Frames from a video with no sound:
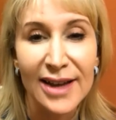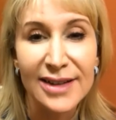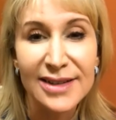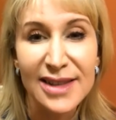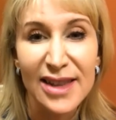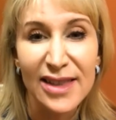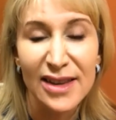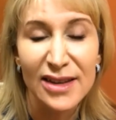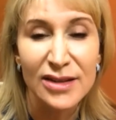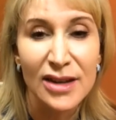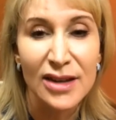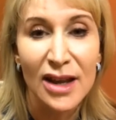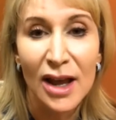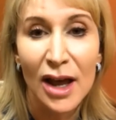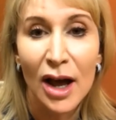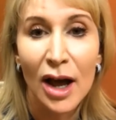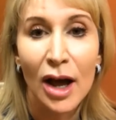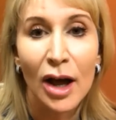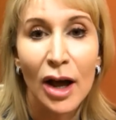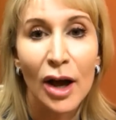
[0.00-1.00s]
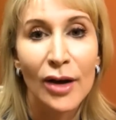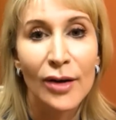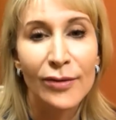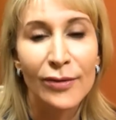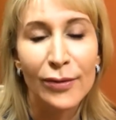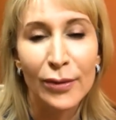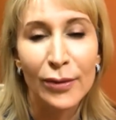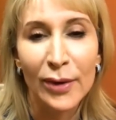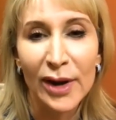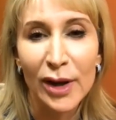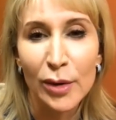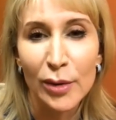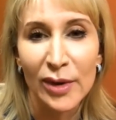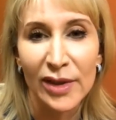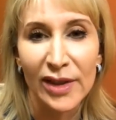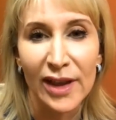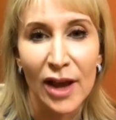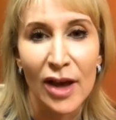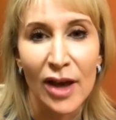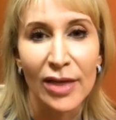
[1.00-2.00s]
I see this
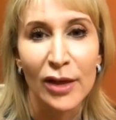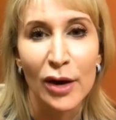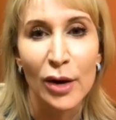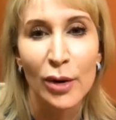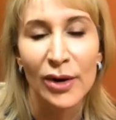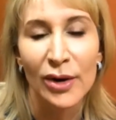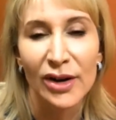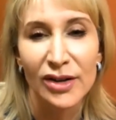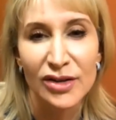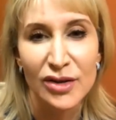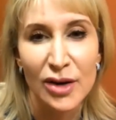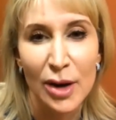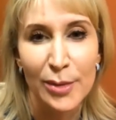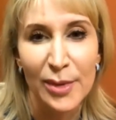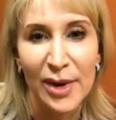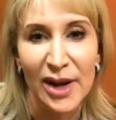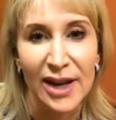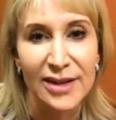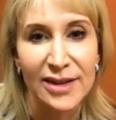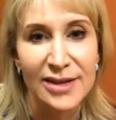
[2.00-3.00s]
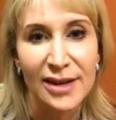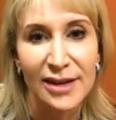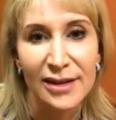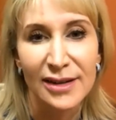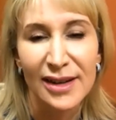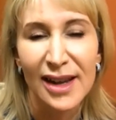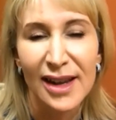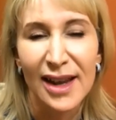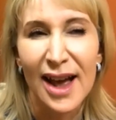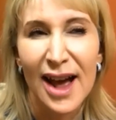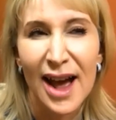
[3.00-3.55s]
frequently on lower extremities, and